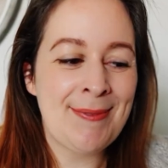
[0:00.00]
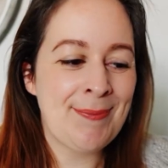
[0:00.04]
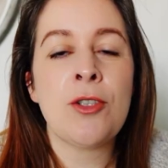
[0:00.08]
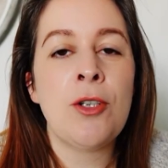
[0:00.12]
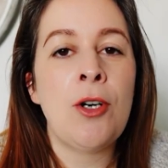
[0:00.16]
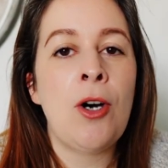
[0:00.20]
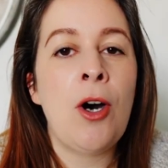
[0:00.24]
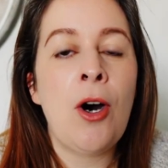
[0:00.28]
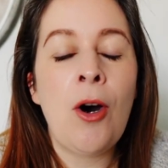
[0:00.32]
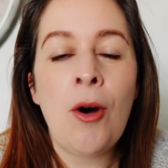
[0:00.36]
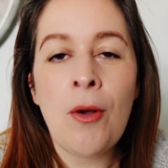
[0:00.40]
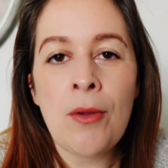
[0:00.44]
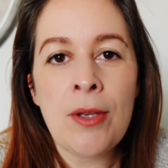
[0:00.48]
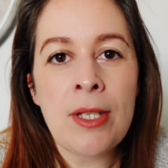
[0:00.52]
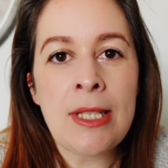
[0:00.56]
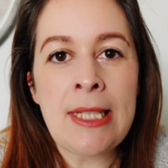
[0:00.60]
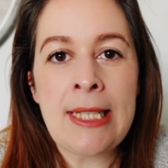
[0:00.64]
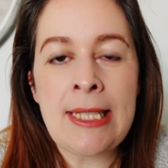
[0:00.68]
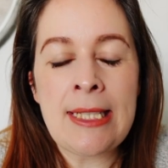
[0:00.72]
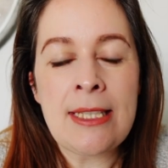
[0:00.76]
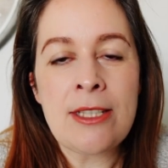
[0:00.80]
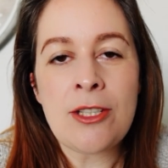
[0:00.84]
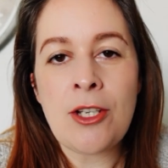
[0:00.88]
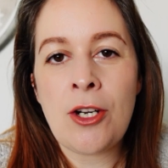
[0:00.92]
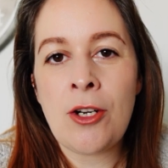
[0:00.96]
So all the
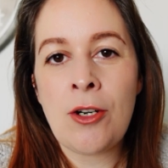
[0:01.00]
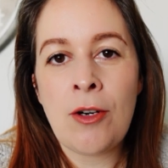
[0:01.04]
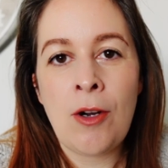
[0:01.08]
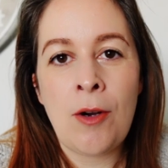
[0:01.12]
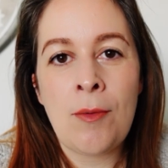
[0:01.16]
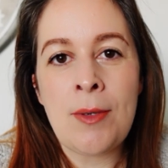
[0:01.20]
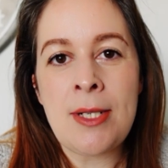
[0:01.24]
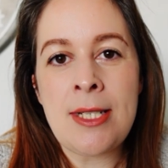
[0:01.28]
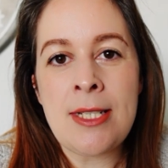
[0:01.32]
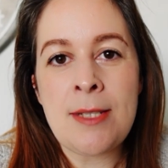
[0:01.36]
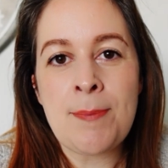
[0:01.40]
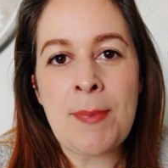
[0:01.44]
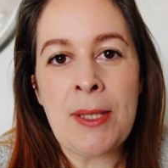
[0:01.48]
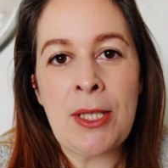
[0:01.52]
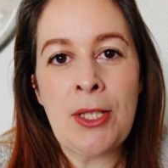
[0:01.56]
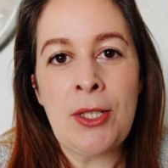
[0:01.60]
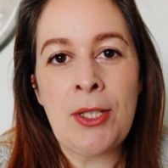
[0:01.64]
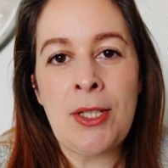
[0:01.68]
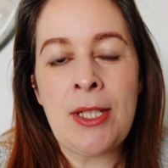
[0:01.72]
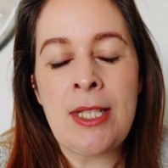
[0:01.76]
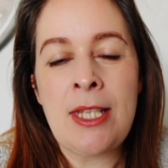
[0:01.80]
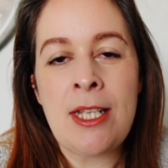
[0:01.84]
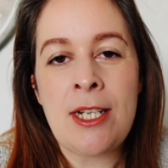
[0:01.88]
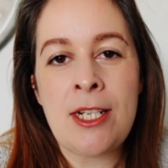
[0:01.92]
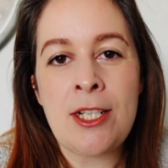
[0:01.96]
links are always
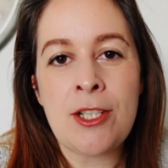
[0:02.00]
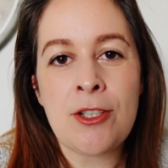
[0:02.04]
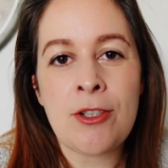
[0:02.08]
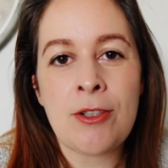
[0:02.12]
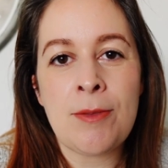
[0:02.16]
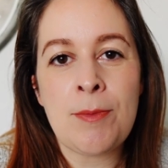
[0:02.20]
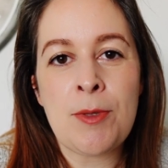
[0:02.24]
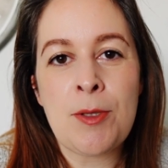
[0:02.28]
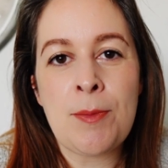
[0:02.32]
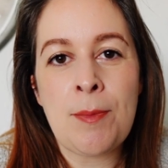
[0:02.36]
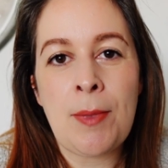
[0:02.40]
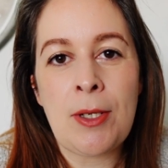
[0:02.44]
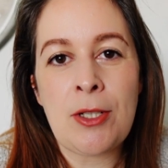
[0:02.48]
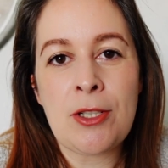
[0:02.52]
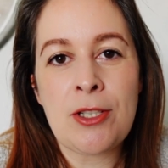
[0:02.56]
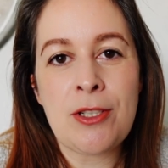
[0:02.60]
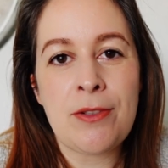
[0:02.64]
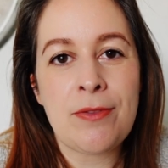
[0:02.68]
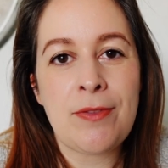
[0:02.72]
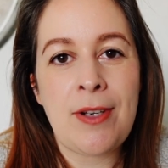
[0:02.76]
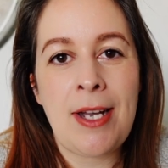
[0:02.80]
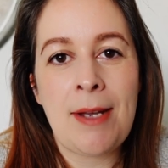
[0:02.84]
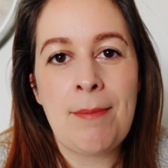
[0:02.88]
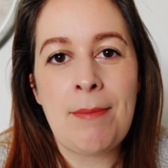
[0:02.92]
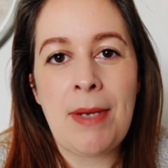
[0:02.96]
below in the description box
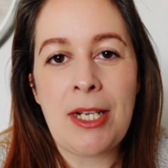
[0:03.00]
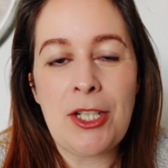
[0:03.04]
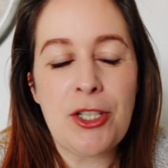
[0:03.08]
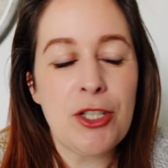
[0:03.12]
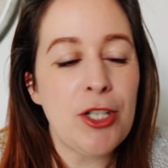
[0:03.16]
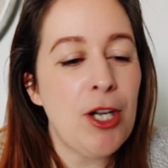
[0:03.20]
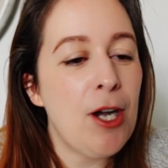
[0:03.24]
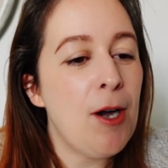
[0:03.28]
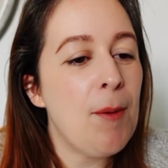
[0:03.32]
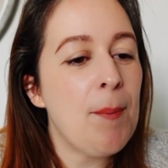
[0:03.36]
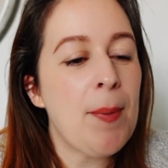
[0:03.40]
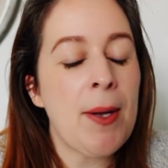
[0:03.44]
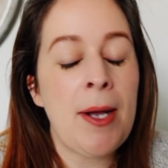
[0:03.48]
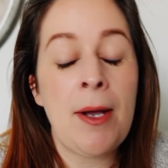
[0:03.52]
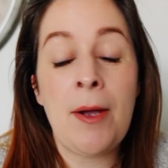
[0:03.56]
to find my shop